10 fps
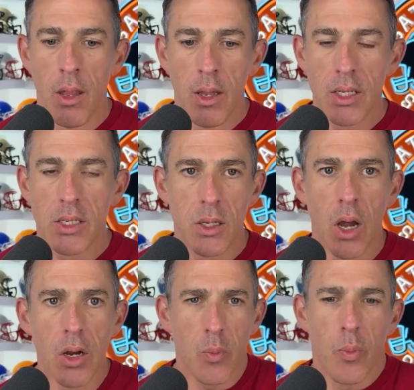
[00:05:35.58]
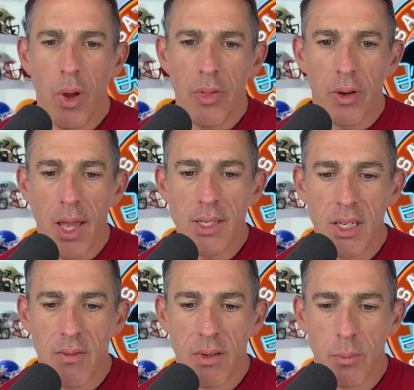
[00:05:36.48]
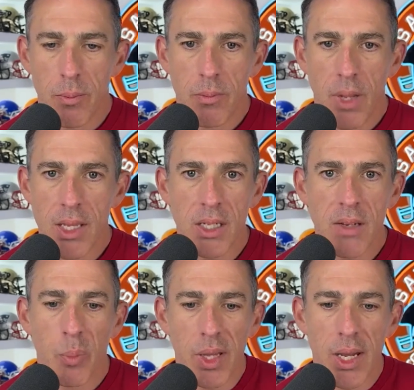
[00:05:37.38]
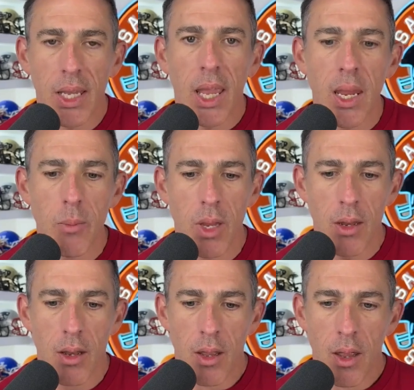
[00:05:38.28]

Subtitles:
His younger brother hasn't even played a game yet.